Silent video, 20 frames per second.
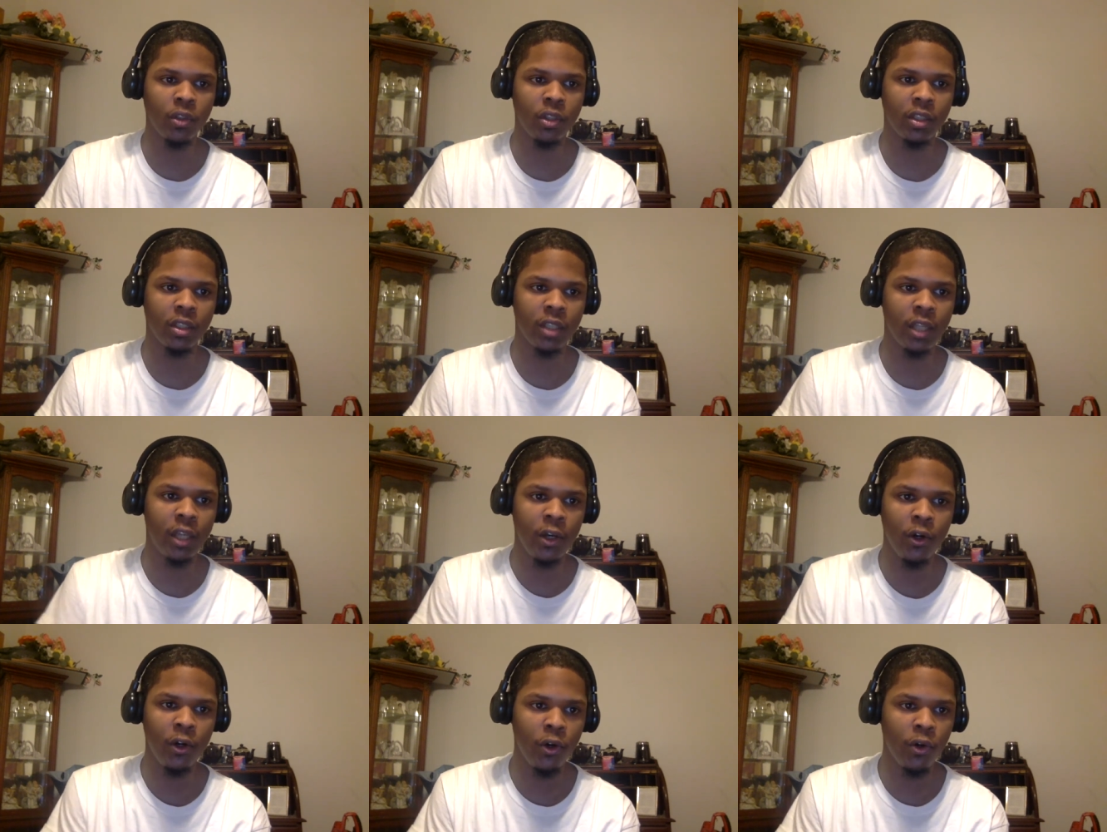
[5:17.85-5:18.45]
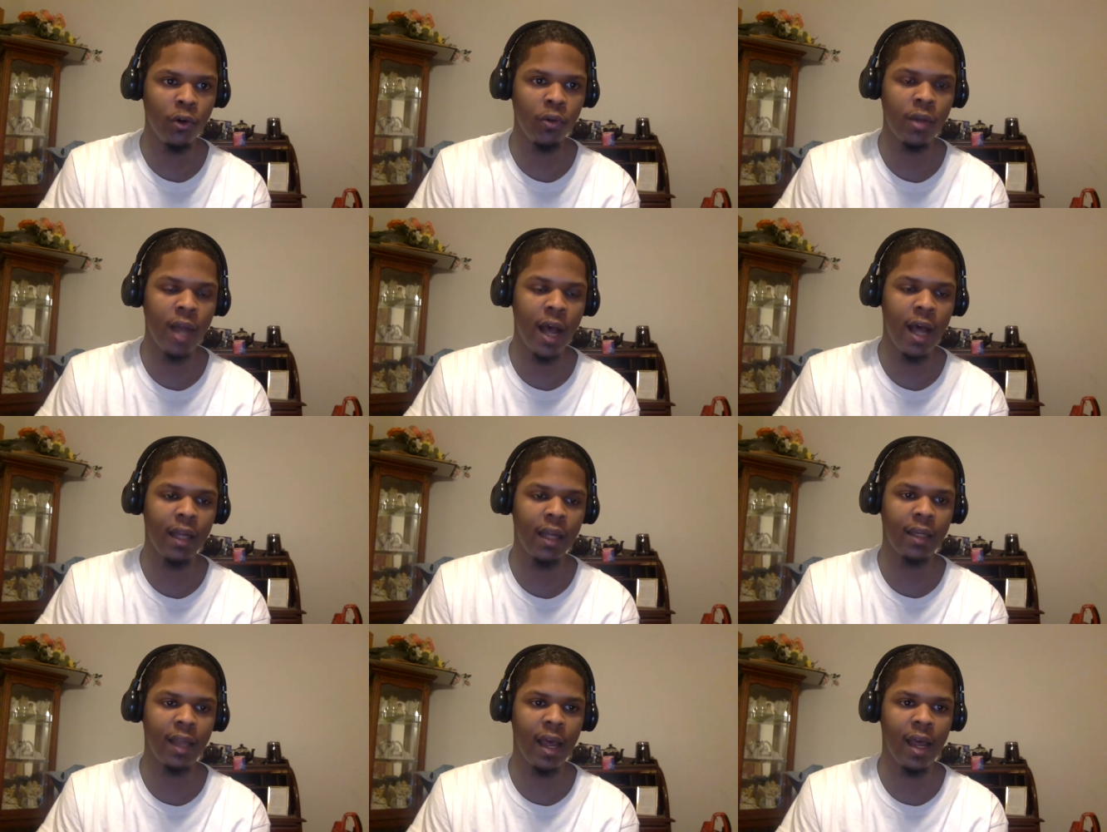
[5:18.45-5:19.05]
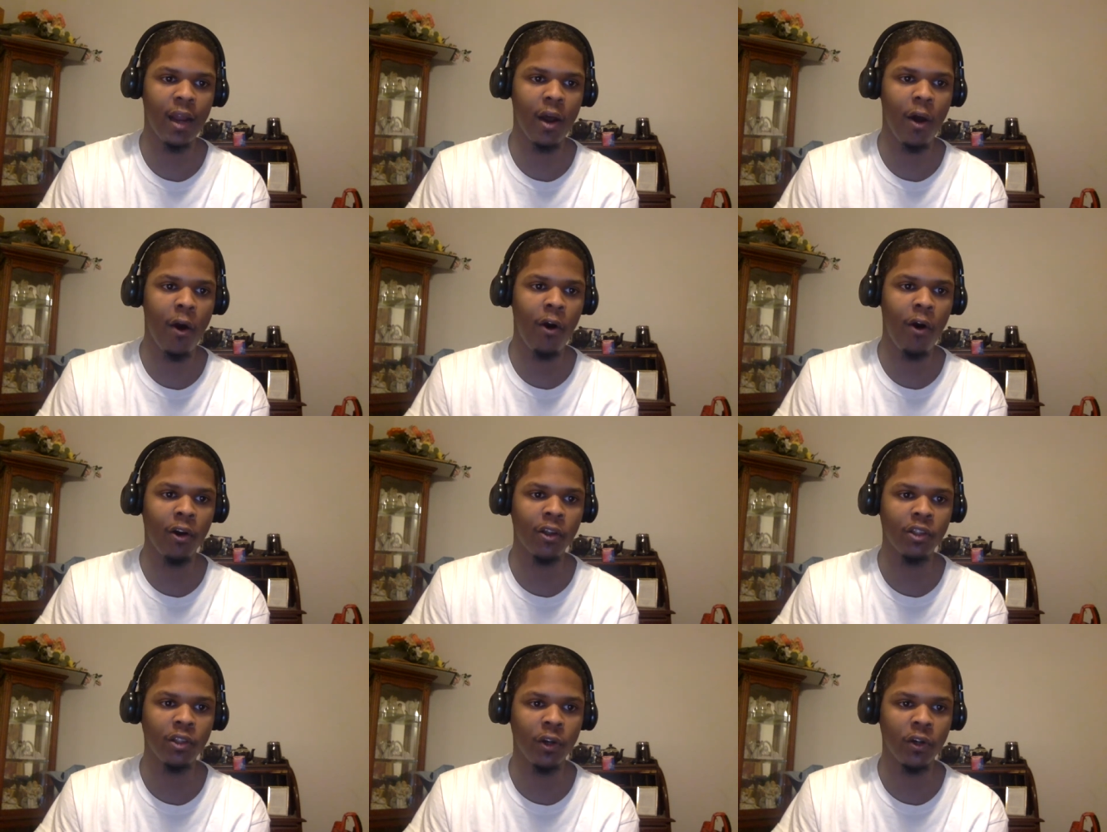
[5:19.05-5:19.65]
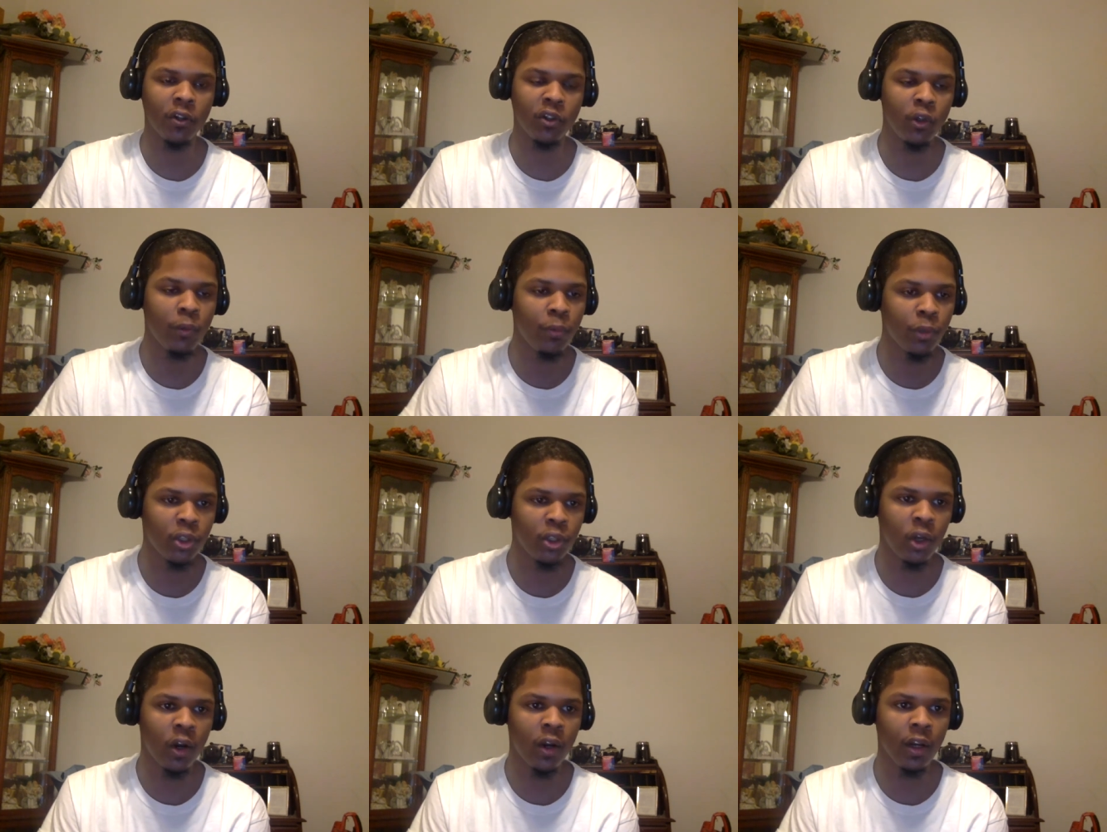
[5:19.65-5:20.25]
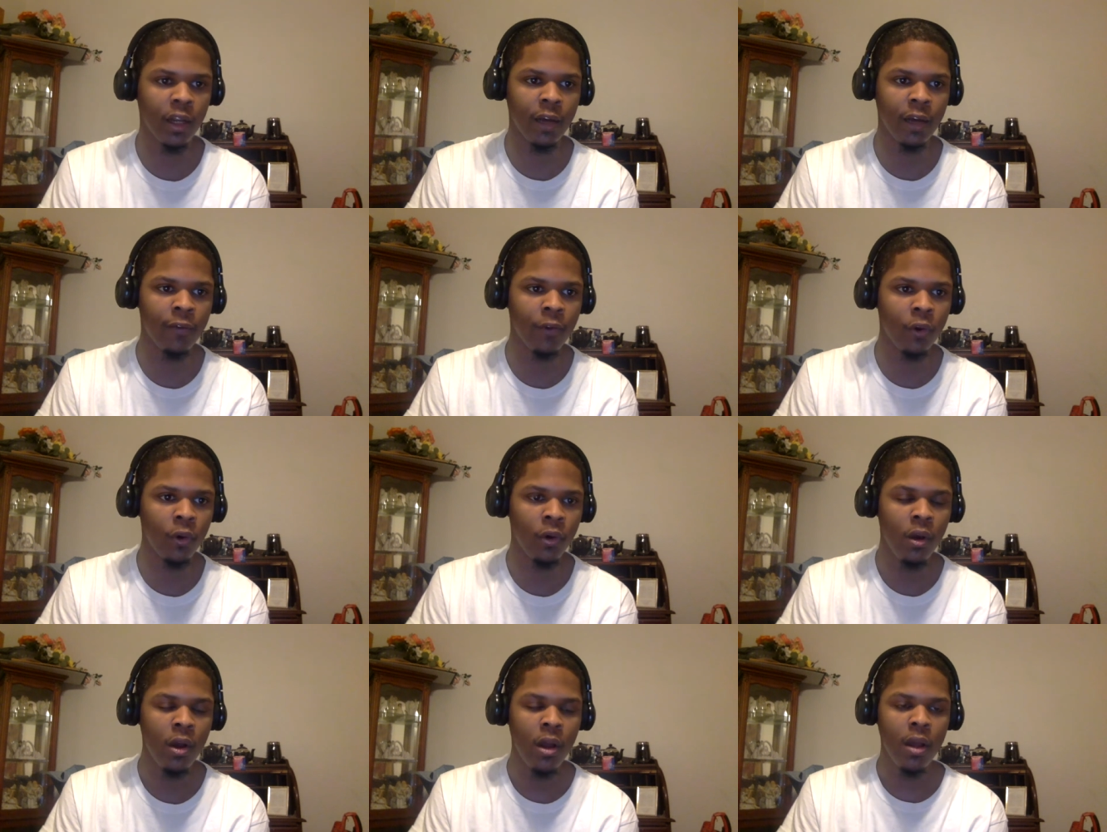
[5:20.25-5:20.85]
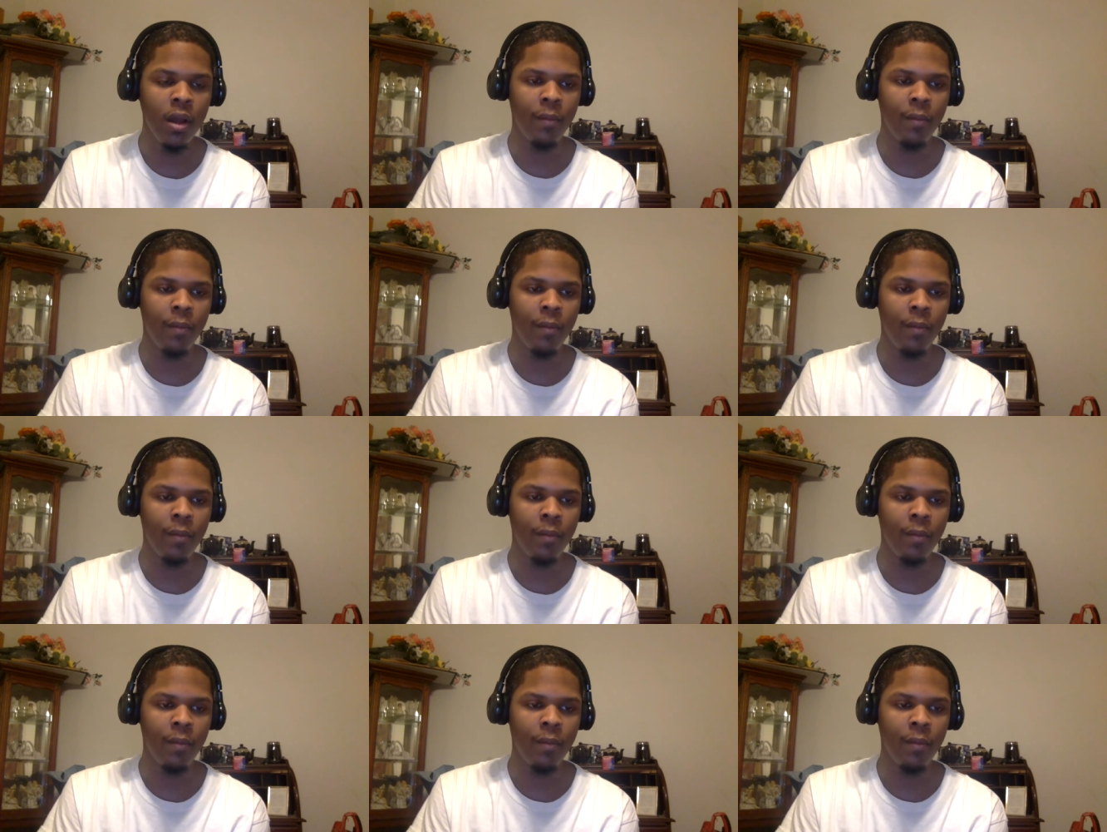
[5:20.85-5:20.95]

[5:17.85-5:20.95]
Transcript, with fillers: Still not that all star superstar level,